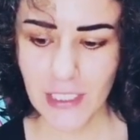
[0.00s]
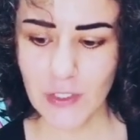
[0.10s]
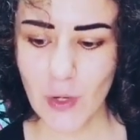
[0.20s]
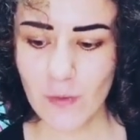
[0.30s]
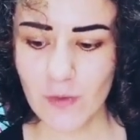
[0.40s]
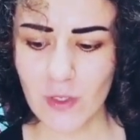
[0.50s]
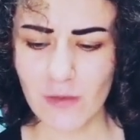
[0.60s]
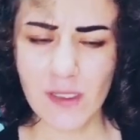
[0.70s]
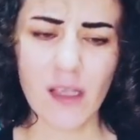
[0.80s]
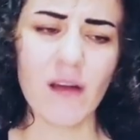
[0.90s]
Don't
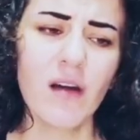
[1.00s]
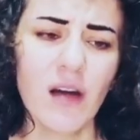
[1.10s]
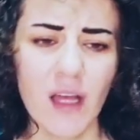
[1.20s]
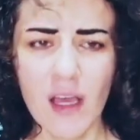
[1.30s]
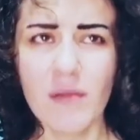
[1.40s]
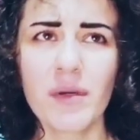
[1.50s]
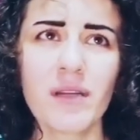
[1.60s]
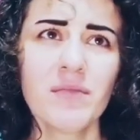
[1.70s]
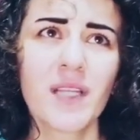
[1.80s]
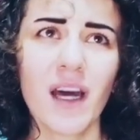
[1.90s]
say, oh, but
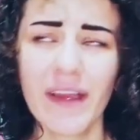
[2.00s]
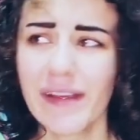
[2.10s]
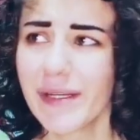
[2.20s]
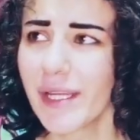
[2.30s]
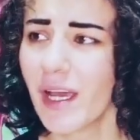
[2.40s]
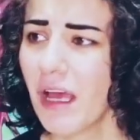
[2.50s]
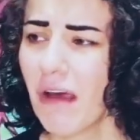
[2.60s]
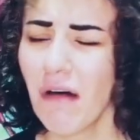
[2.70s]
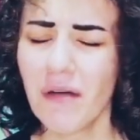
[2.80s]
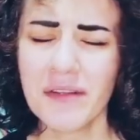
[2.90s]
I'm tired,
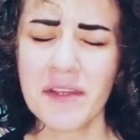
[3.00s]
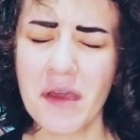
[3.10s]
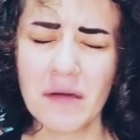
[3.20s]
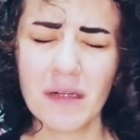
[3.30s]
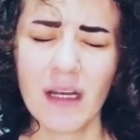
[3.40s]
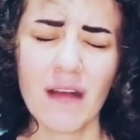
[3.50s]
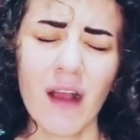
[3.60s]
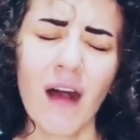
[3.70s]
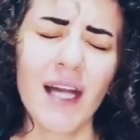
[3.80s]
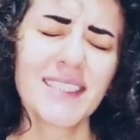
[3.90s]
oh no,
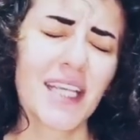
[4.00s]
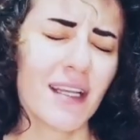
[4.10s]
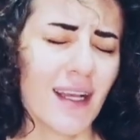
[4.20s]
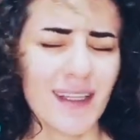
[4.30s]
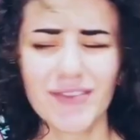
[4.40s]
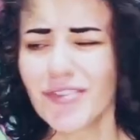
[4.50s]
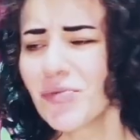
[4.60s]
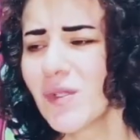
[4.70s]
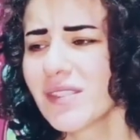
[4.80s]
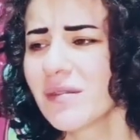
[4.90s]
I
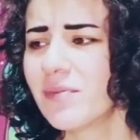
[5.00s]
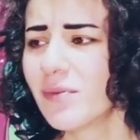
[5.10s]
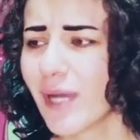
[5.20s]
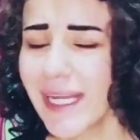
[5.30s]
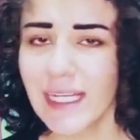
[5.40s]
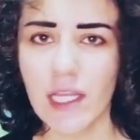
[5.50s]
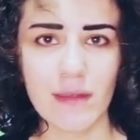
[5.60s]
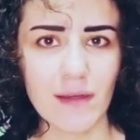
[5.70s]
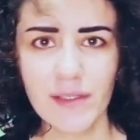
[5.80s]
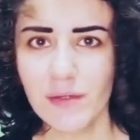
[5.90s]
just want a break.
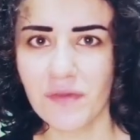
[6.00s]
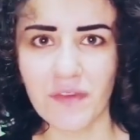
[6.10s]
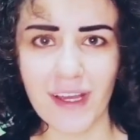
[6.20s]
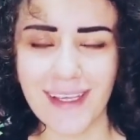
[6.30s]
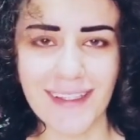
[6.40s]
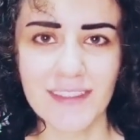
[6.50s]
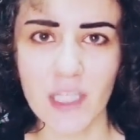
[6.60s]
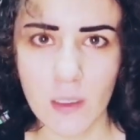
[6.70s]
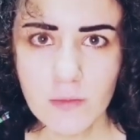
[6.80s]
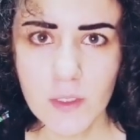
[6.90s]
No, you fucking
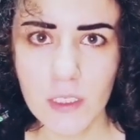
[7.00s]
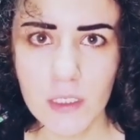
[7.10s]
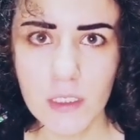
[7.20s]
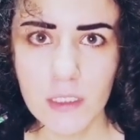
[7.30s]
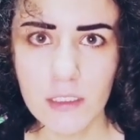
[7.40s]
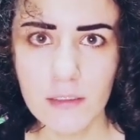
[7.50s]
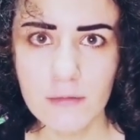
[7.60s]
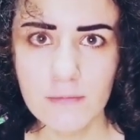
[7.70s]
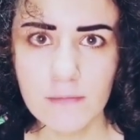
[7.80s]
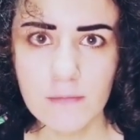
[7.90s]
don't.
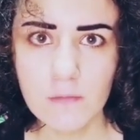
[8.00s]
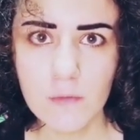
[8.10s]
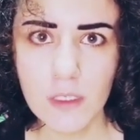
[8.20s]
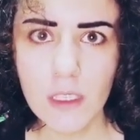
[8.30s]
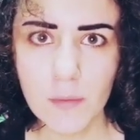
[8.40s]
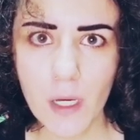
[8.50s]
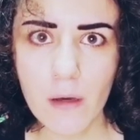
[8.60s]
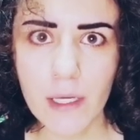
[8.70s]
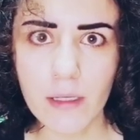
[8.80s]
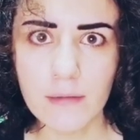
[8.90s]
Keep
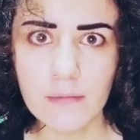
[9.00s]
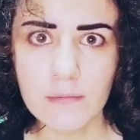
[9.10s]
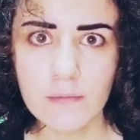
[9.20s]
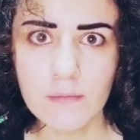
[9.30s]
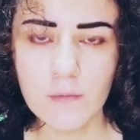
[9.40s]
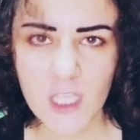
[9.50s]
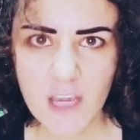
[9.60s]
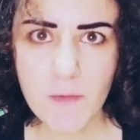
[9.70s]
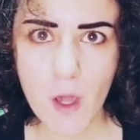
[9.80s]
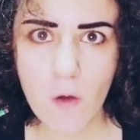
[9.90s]
going.
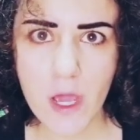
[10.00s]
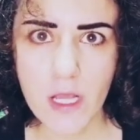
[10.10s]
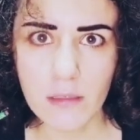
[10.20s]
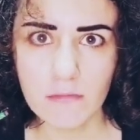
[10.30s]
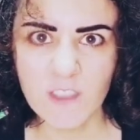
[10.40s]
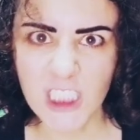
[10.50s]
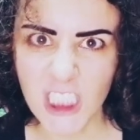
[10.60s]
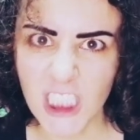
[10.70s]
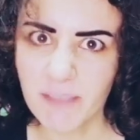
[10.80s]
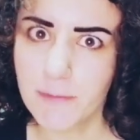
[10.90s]
Keep going.
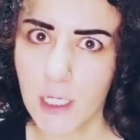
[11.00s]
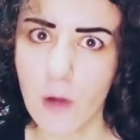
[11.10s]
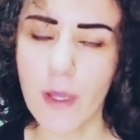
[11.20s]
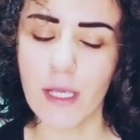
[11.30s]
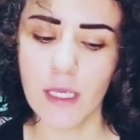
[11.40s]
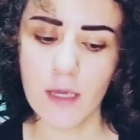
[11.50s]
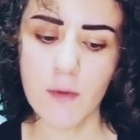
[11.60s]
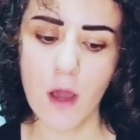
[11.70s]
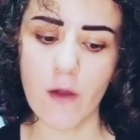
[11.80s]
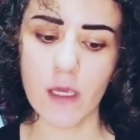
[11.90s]
Keep going. Keep
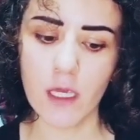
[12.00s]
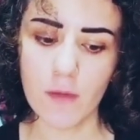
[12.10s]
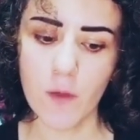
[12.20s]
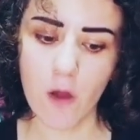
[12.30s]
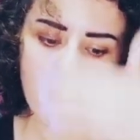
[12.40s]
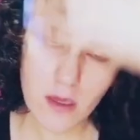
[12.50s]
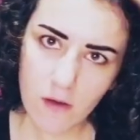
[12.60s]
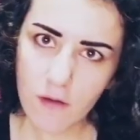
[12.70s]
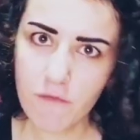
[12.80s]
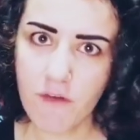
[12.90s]
going. Keep going. You
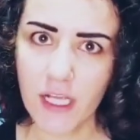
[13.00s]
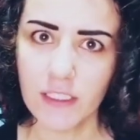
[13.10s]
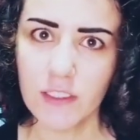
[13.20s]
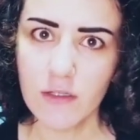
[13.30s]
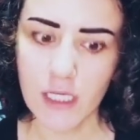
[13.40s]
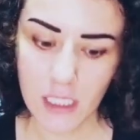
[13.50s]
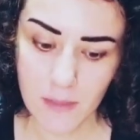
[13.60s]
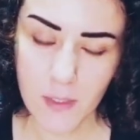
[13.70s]
go fucking do it.